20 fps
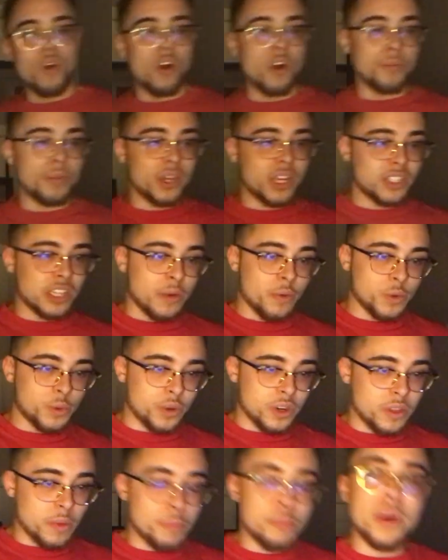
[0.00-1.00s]
wrong because that was
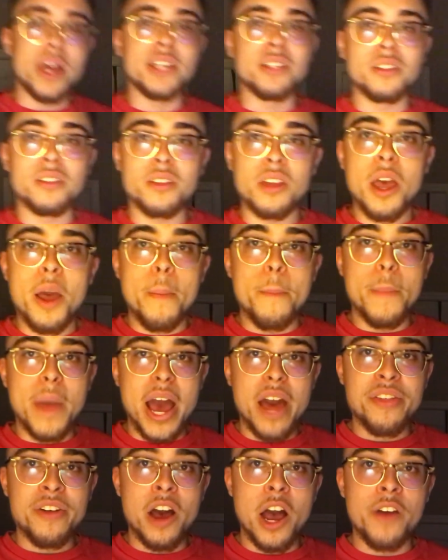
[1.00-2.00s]
one of the best
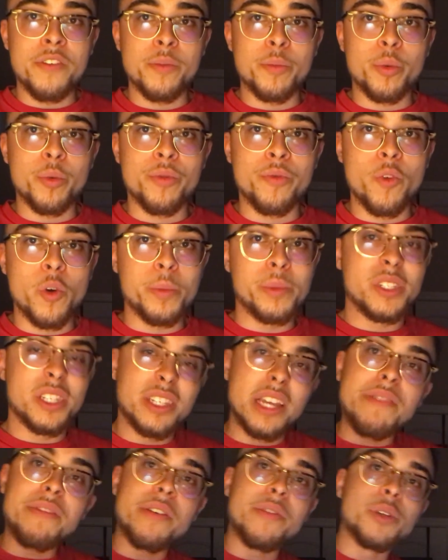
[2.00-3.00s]
Math Hopper
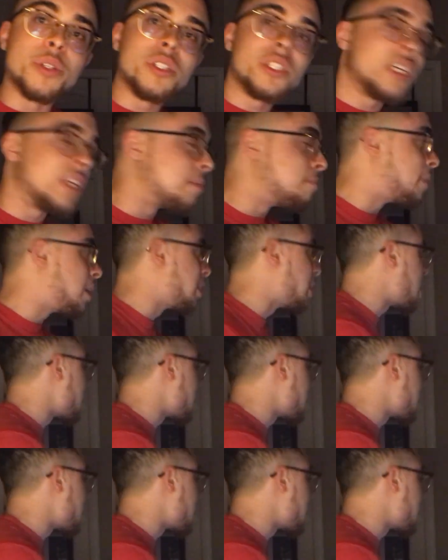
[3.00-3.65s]
performances I've ever seen in my